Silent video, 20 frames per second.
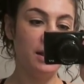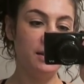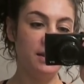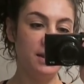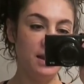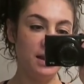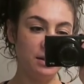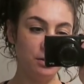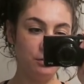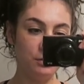At
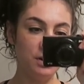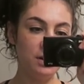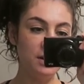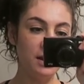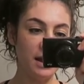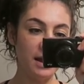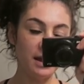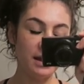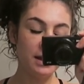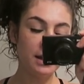the end of the
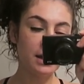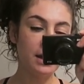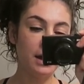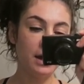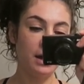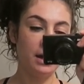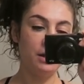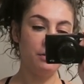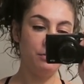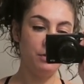day,
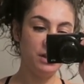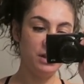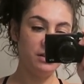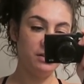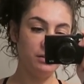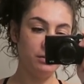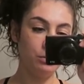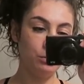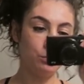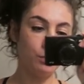I've
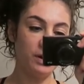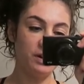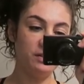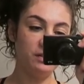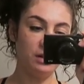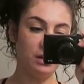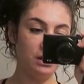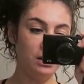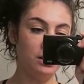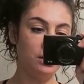eaten
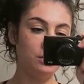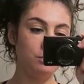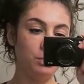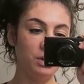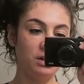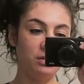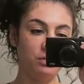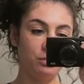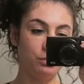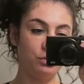quite a lot
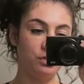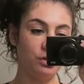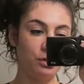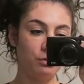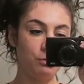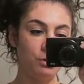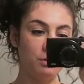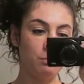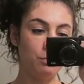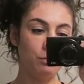because I was
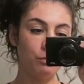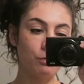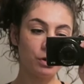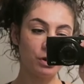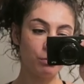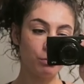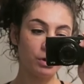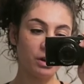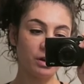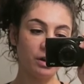hungry
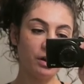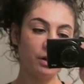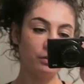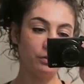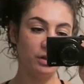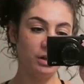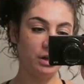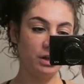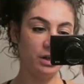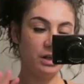before the
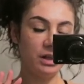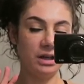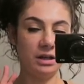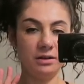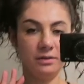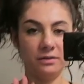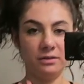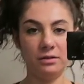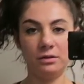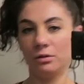workout, and I
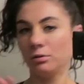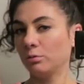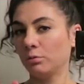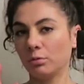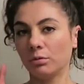can't,